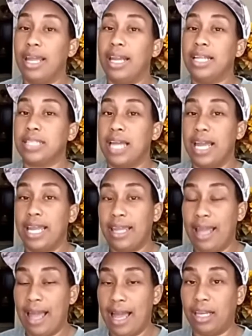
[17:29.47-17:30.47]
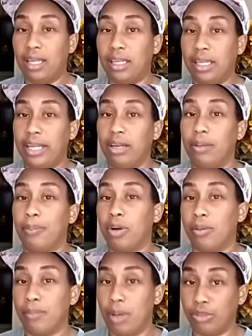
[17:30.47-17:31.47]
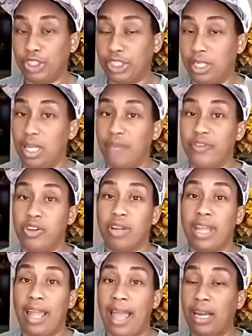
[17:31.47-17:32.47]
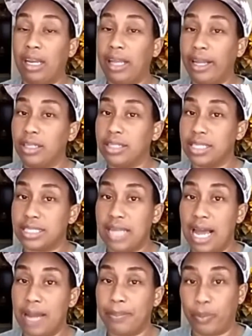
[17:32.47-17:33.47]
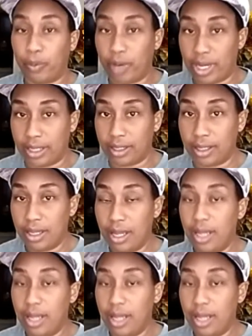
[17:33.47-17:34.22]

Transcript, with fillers: It is a Catalina promotion. If your Catalina does not print,